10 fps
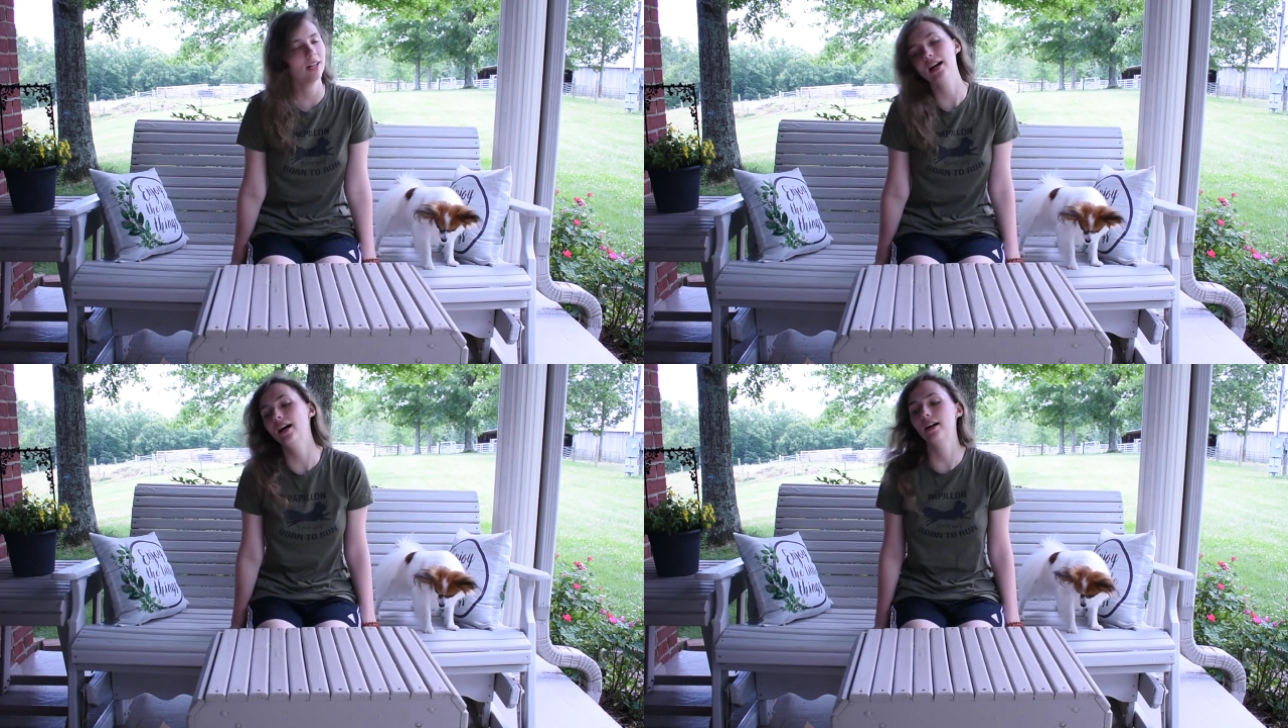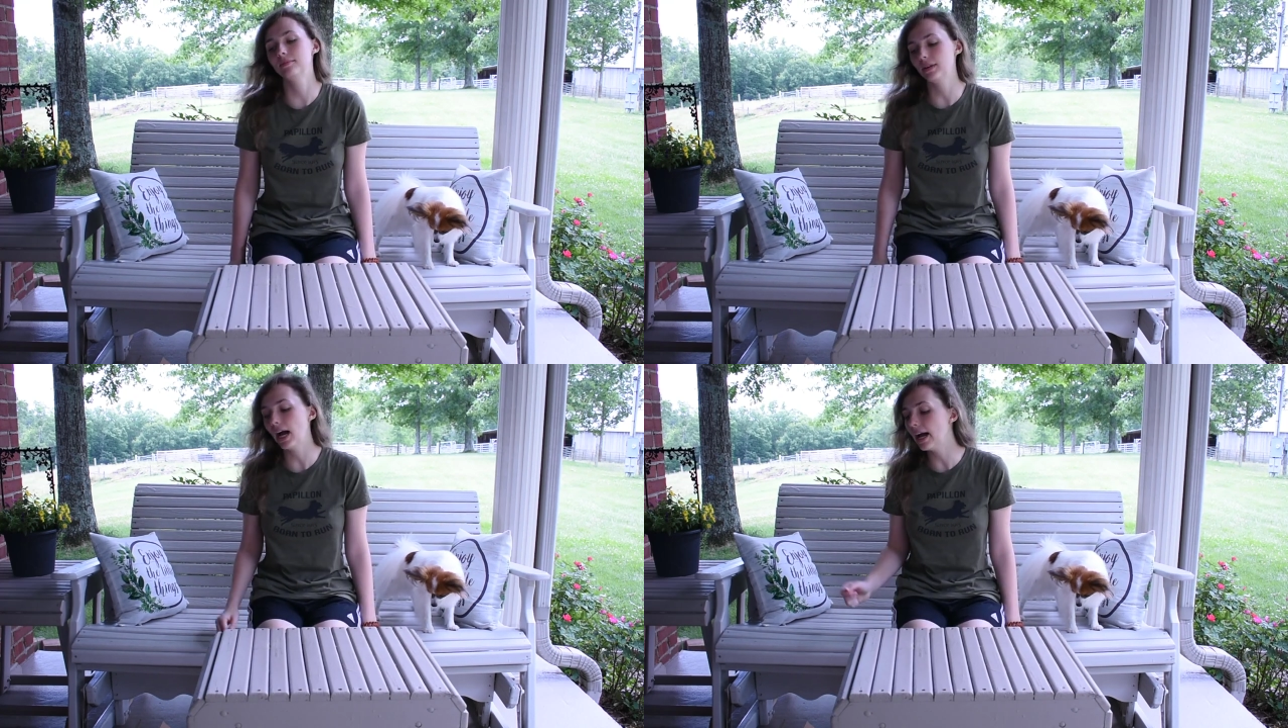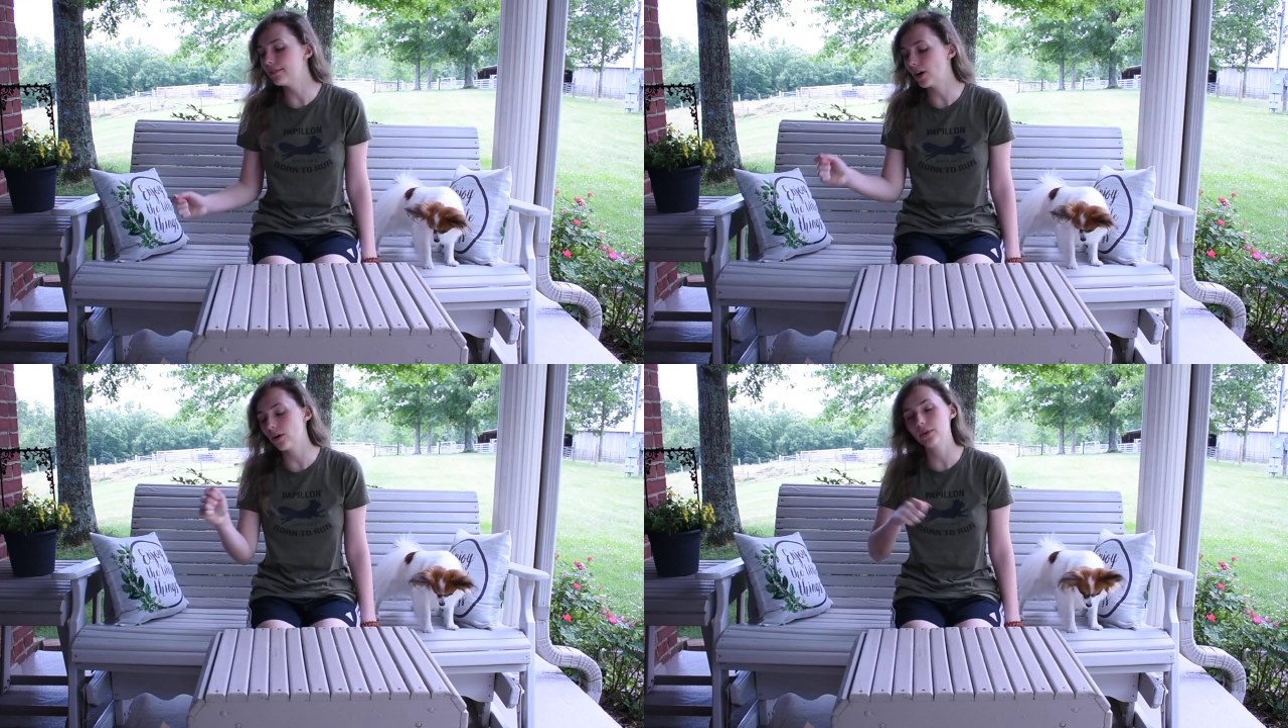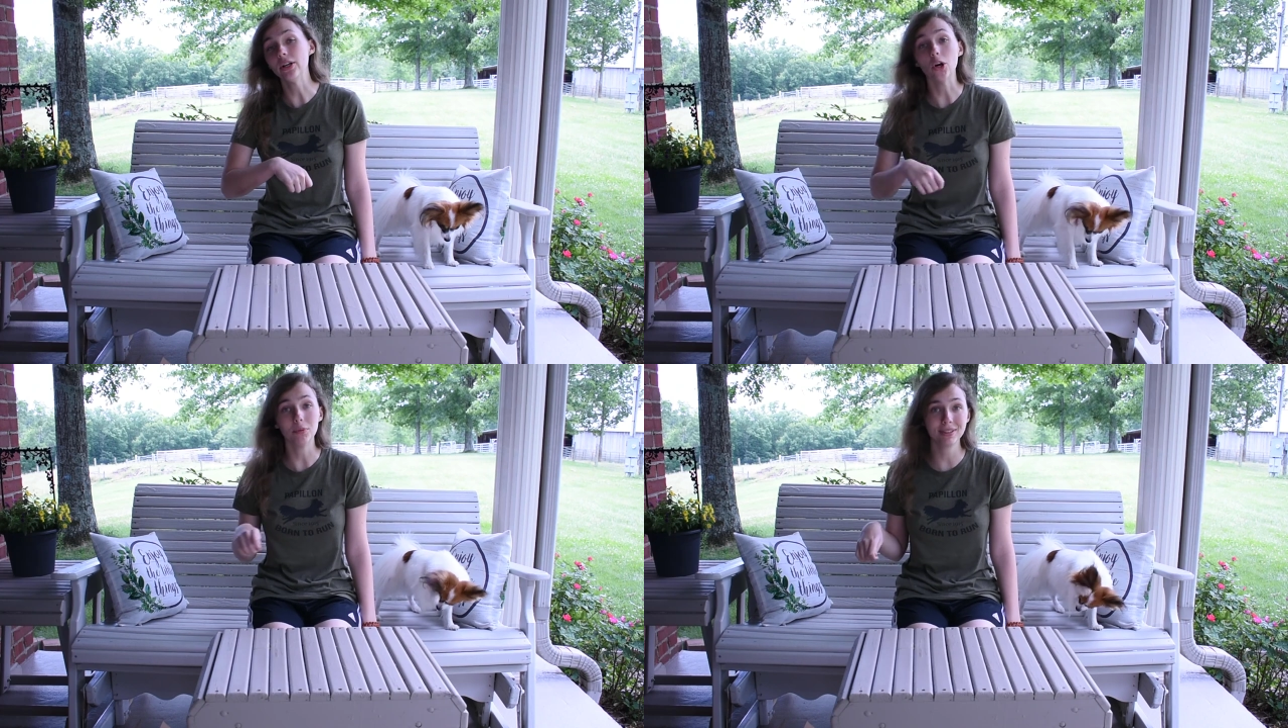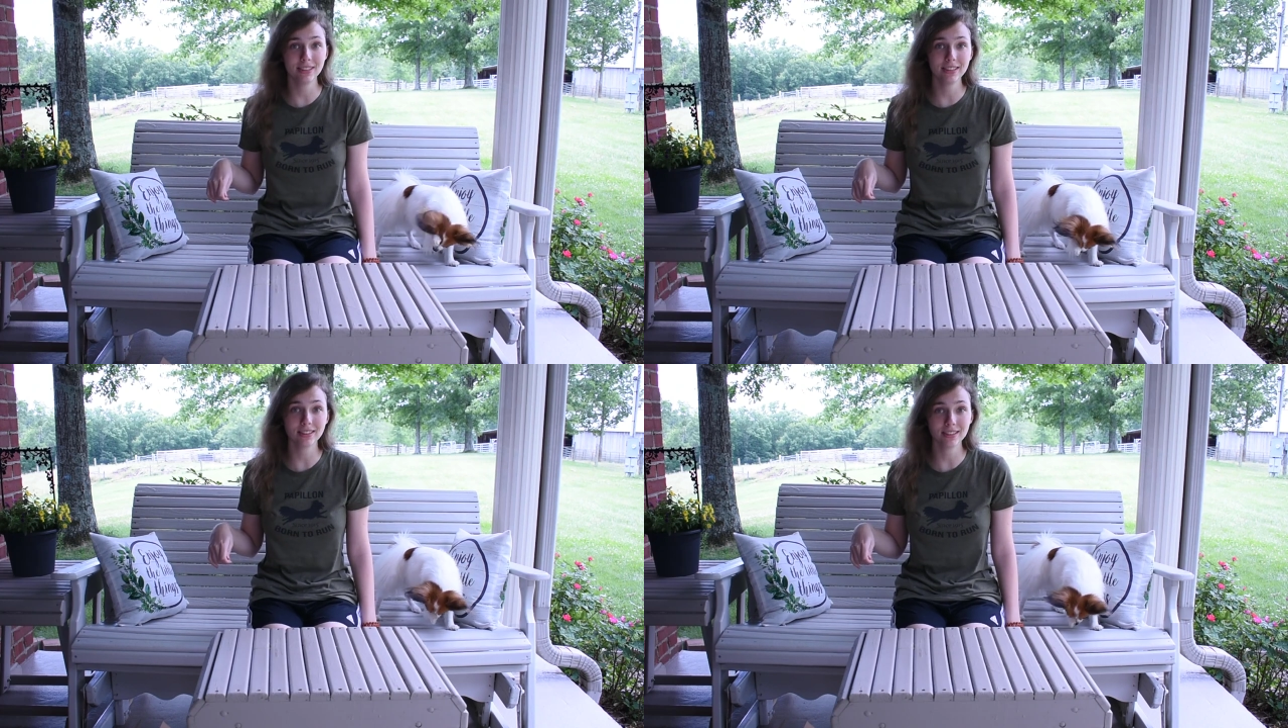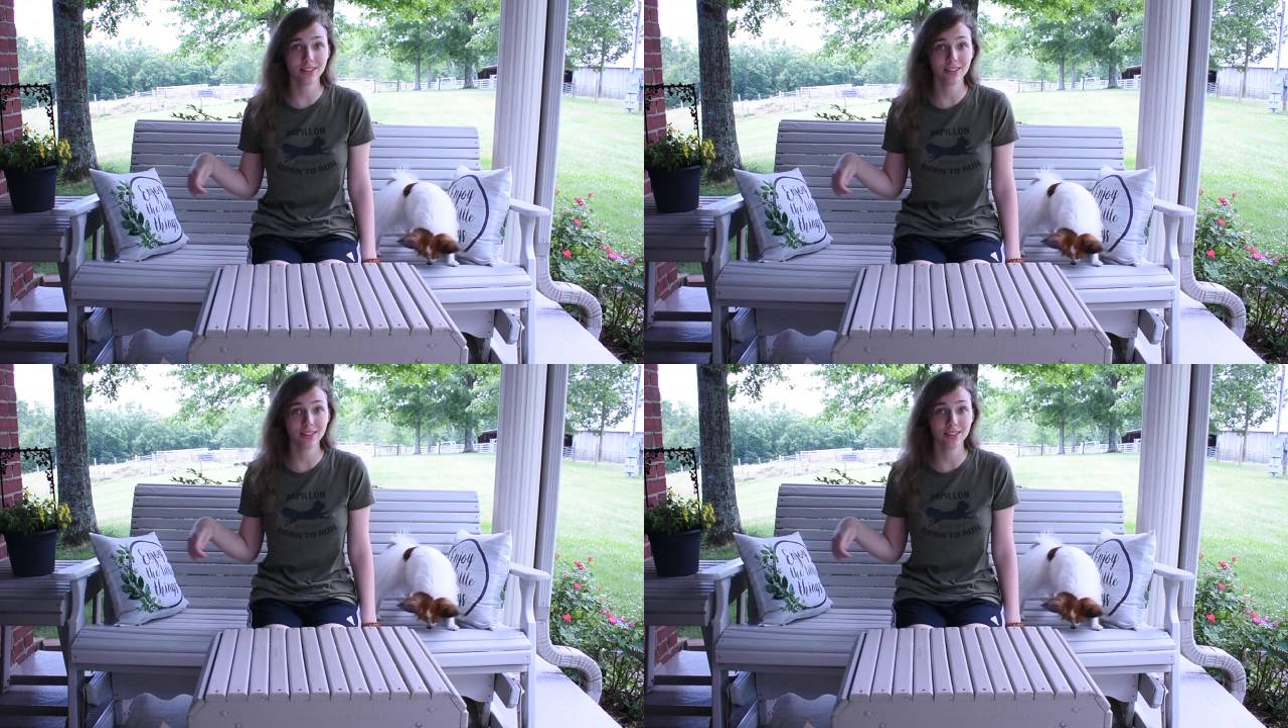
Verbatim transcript: um, I've already opened it,